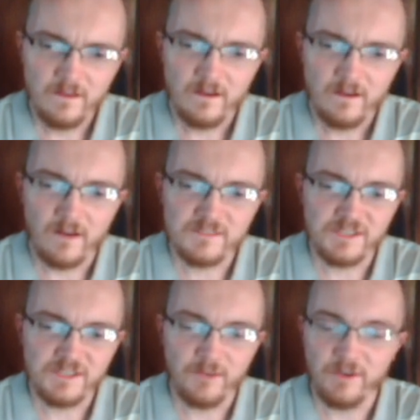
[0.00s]

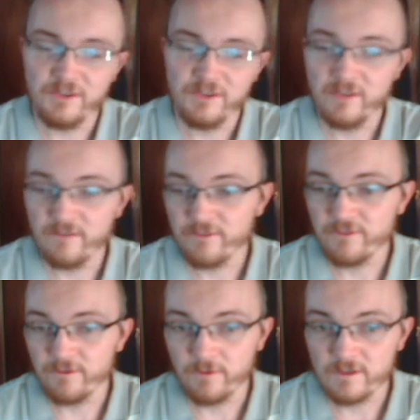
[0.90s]
Obviously you don't want to do that for
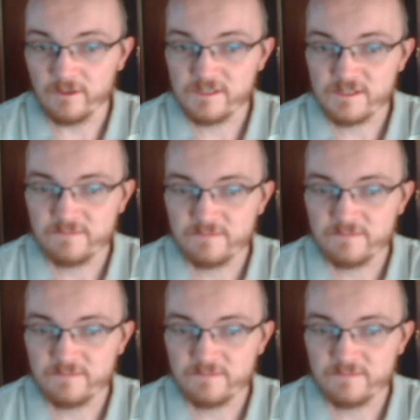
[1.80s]
your rooks.